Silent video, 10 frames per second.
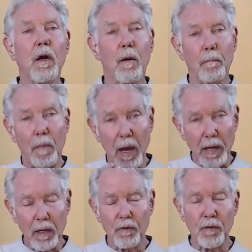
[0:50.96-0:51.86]

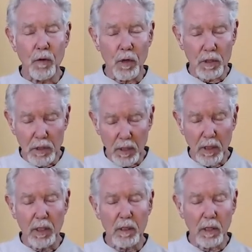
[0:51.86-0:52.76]
mind
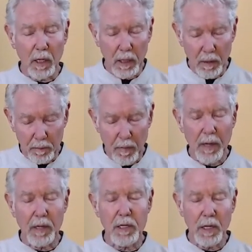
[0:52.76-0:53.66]
focusing like
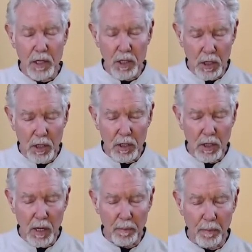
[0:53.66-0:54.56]
meditation
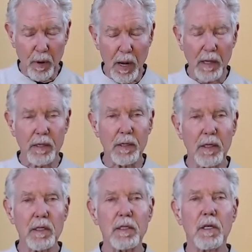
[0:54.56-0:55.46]
type
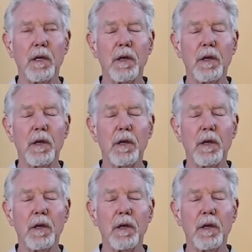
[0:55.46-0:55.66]
practice,